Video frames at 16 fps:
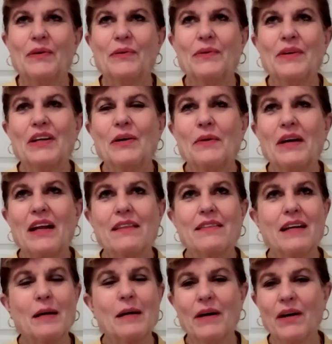When I
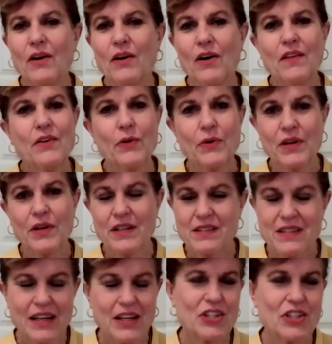think about all the
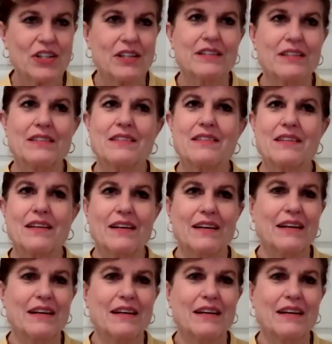organizations,